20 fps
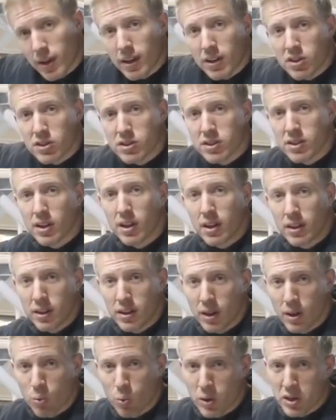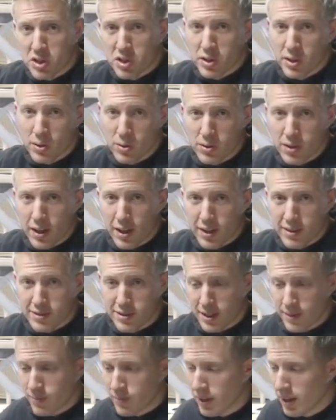inch in the windshield
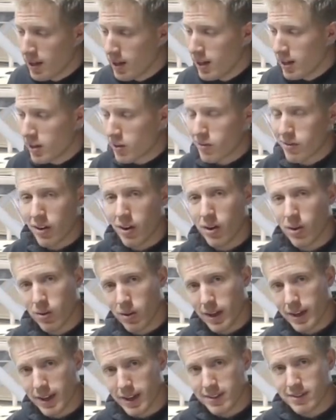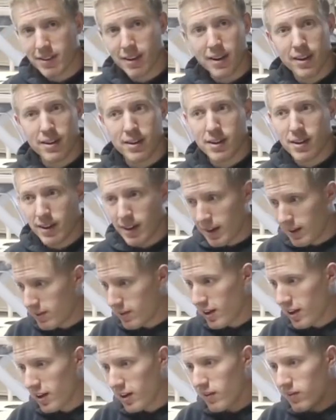gusset. So like I said,
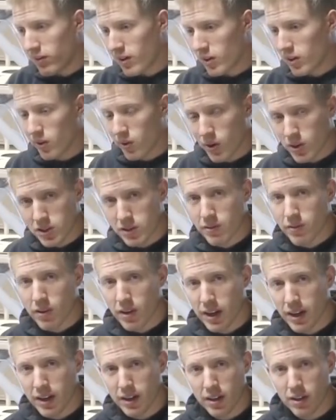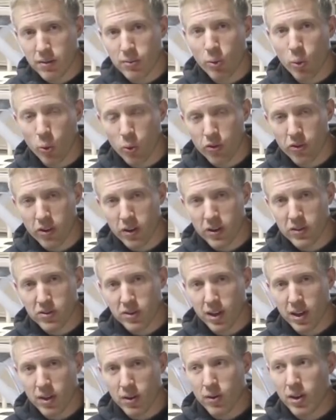I've got a very large variety of hole
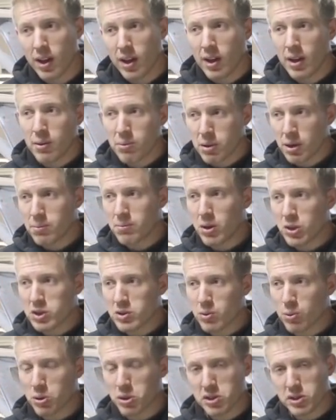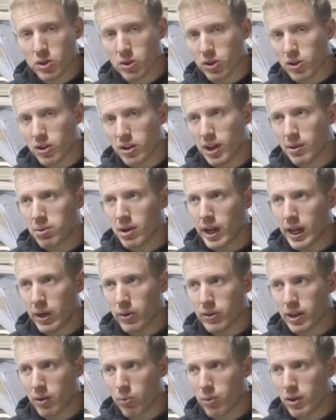saws now, but most of them are still good. I probably
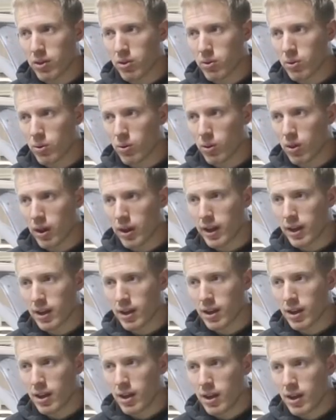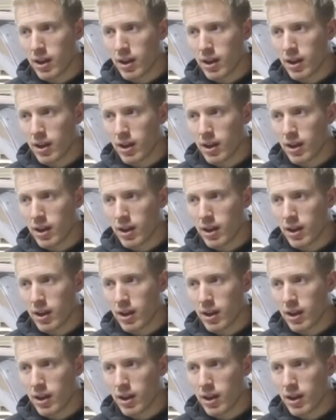only went through like